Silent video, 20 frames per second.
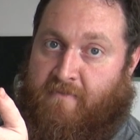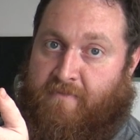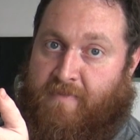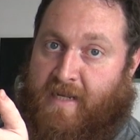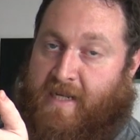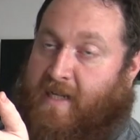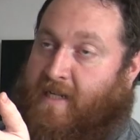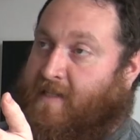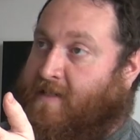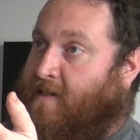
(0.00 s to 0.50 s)

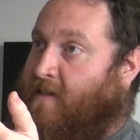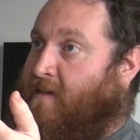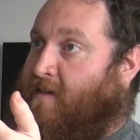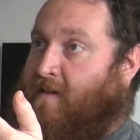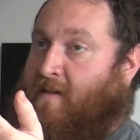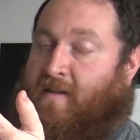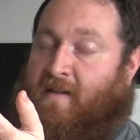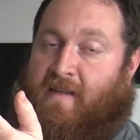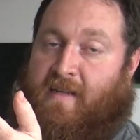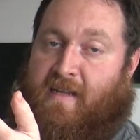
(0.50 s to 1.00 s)
Because
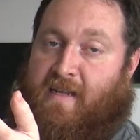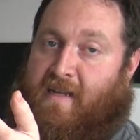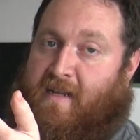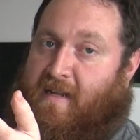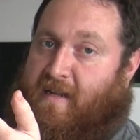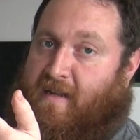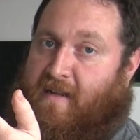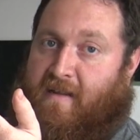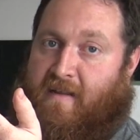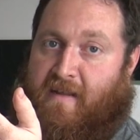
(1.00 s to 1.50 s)

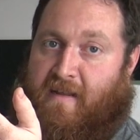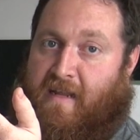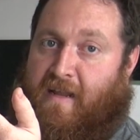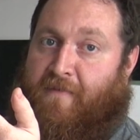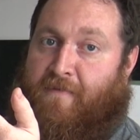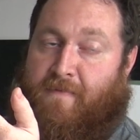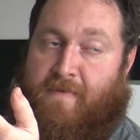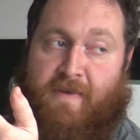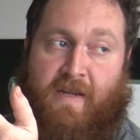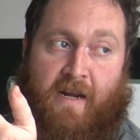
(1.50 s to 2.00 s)

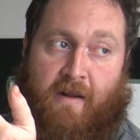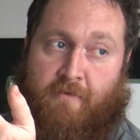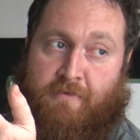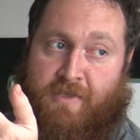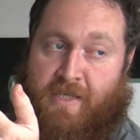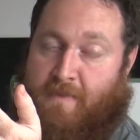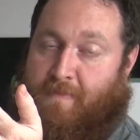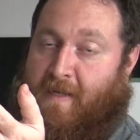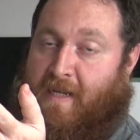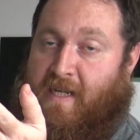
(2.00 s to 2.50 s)
if
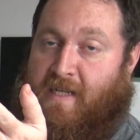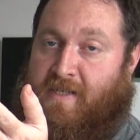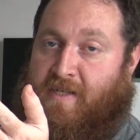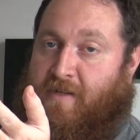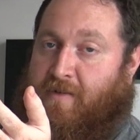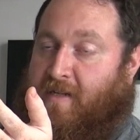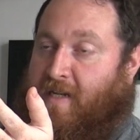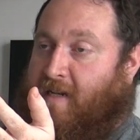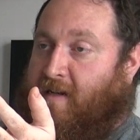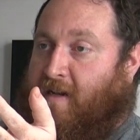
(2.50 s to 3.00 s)
you
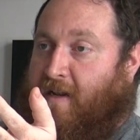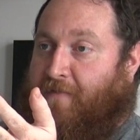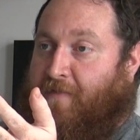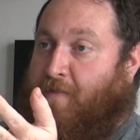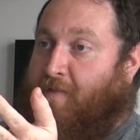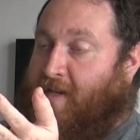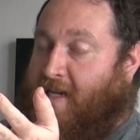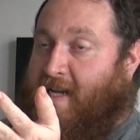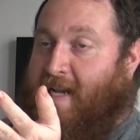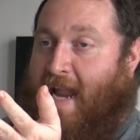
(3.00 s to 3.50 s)

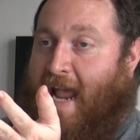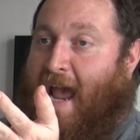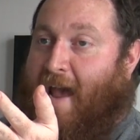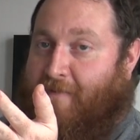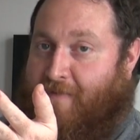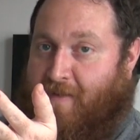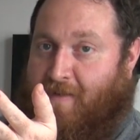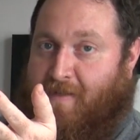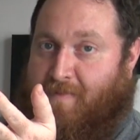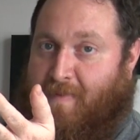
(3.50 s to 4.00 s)
didn't have
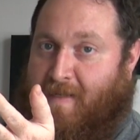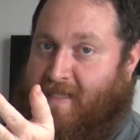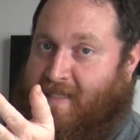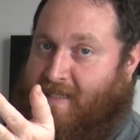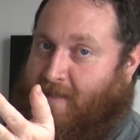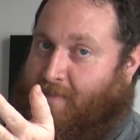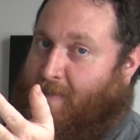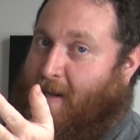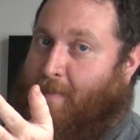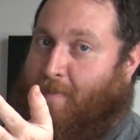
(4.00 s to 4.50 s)
those pieces
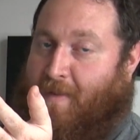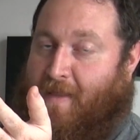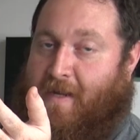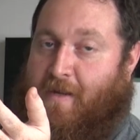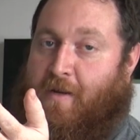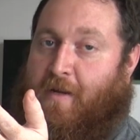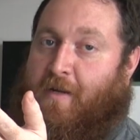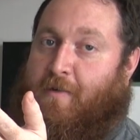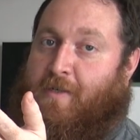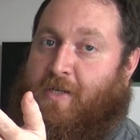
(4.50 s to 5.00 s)
of paper that you
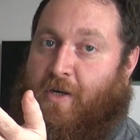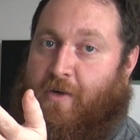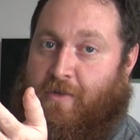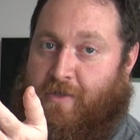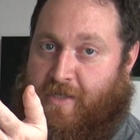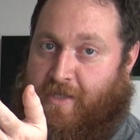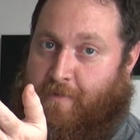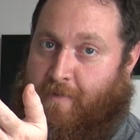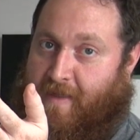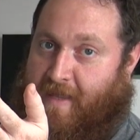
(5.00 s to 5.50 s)
could turn
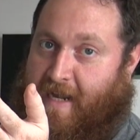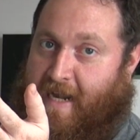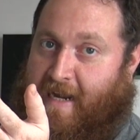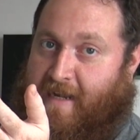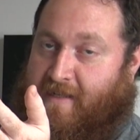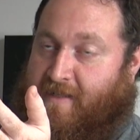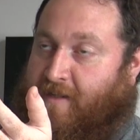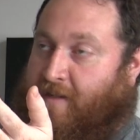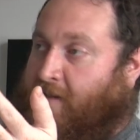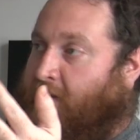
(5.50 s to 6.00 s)
to with an
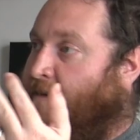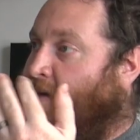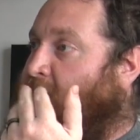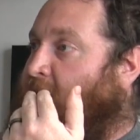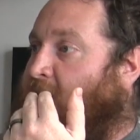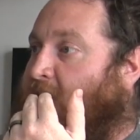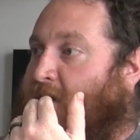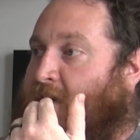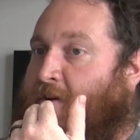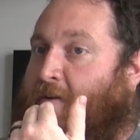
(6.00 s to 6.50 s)
answer,
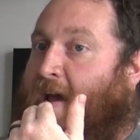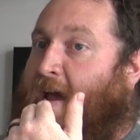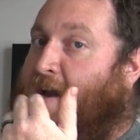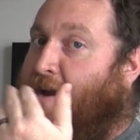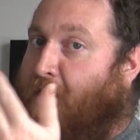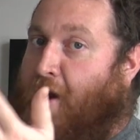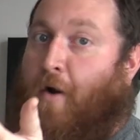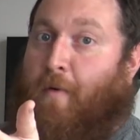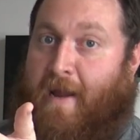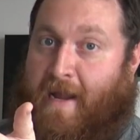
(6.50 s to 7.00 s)
you had
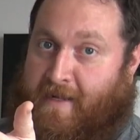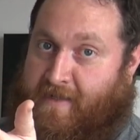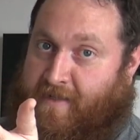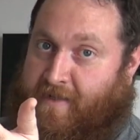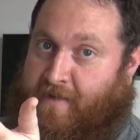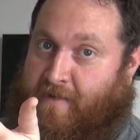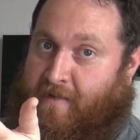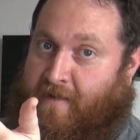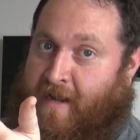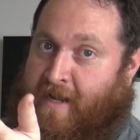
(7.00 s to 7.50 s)
no
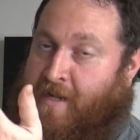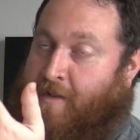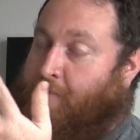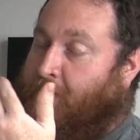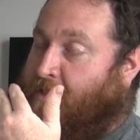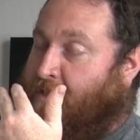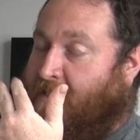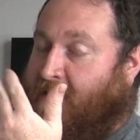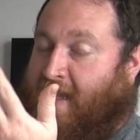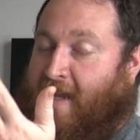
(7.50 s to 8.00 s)
answer, and you were
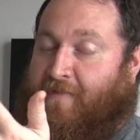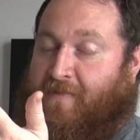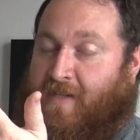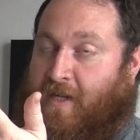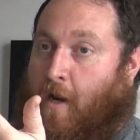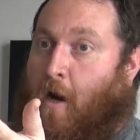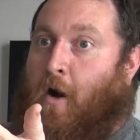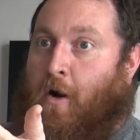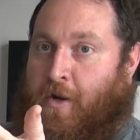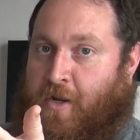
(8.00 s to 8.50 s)
just left to
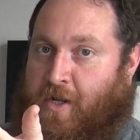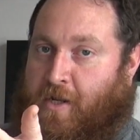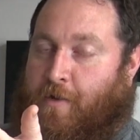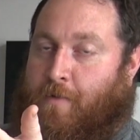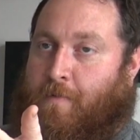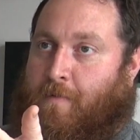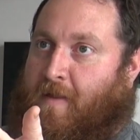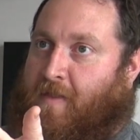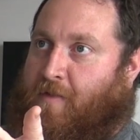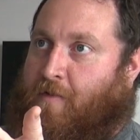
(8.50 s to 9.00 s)
argue
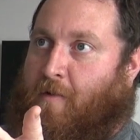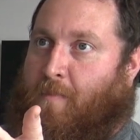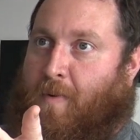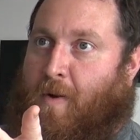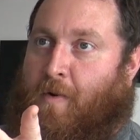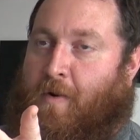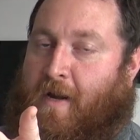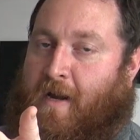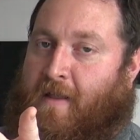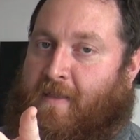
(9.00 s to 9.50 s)
with your
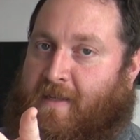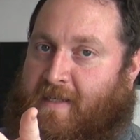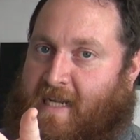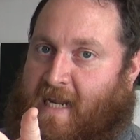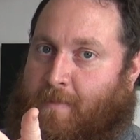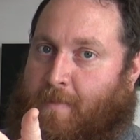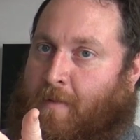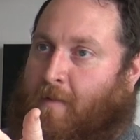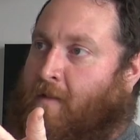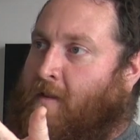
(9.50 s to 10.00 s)
opponent on the
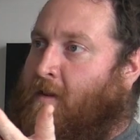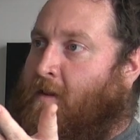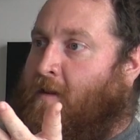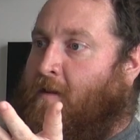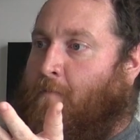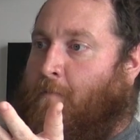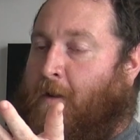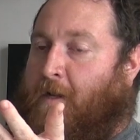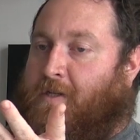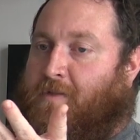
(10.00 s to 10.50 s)
table,
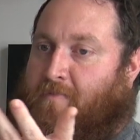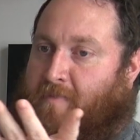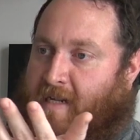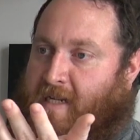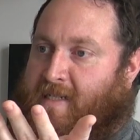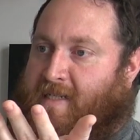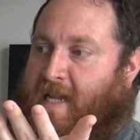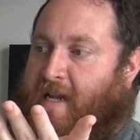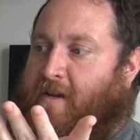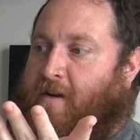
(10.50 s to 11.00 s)
which
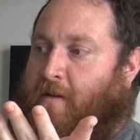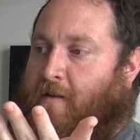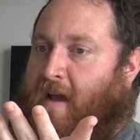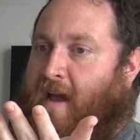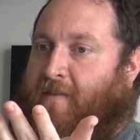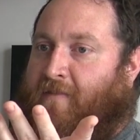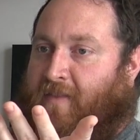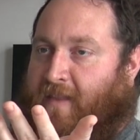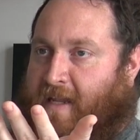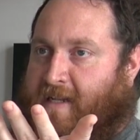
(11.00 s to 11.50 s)
means that you
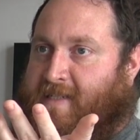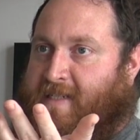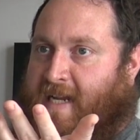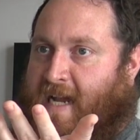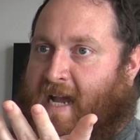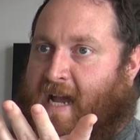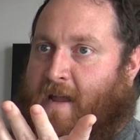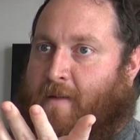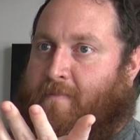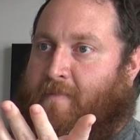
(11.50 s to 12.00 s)
have less
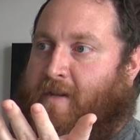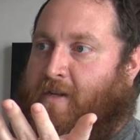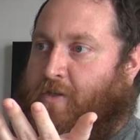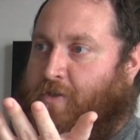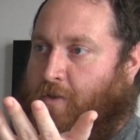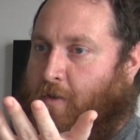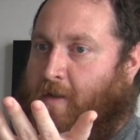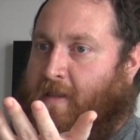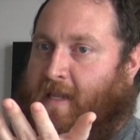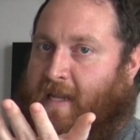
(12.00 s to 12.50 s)
time
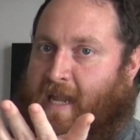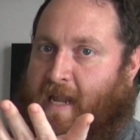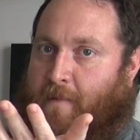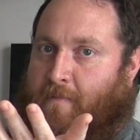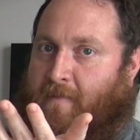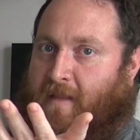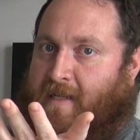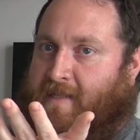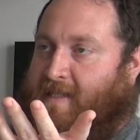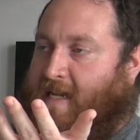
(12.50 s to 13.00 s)
enjoying the game,
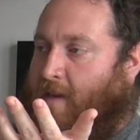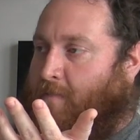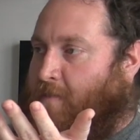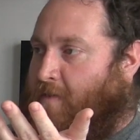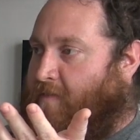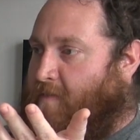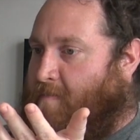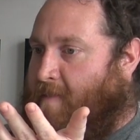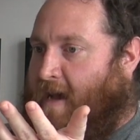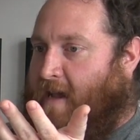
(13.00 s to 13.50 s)
less time
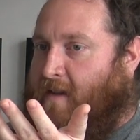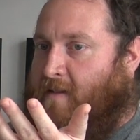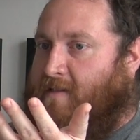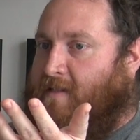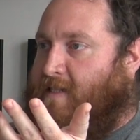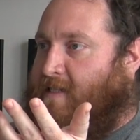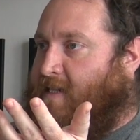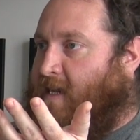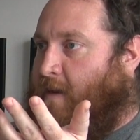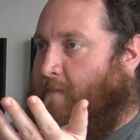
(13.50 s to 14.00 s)
moving models,
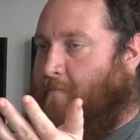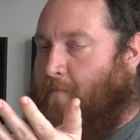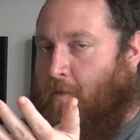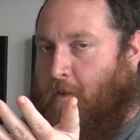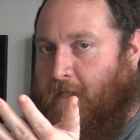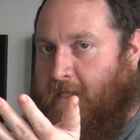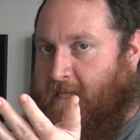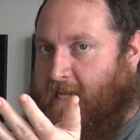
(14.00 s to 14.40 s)
less time rolling